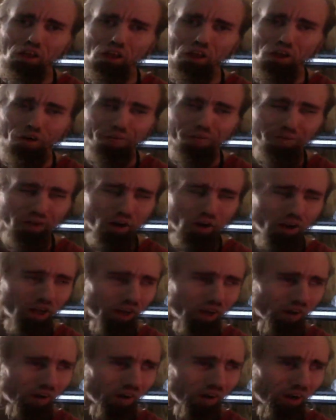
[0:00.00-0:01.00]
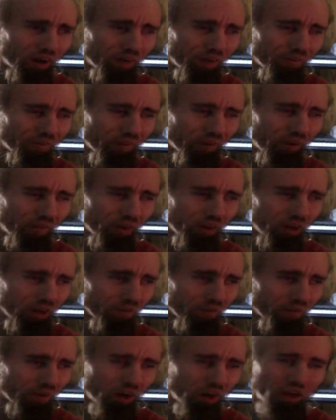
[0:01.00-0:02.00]
Hope y'all had a lot of fun with
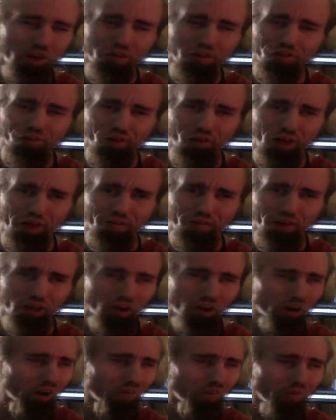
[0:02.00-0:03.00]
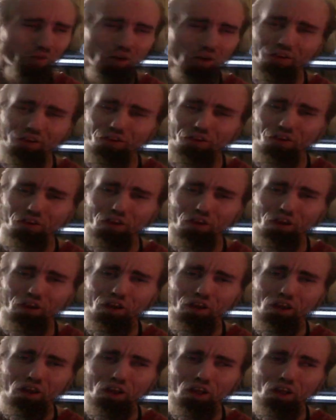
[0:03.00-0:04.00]
your friends, family, and loved ones.
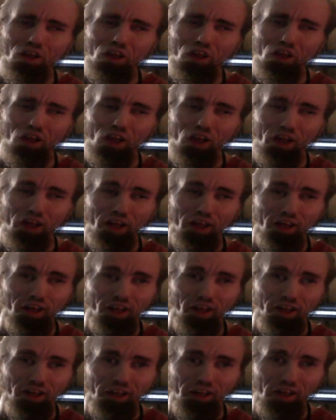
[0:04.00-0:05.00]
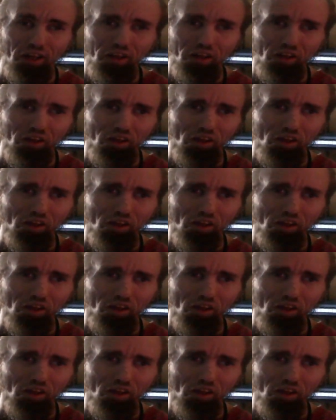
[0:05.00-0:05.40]
And, yeah.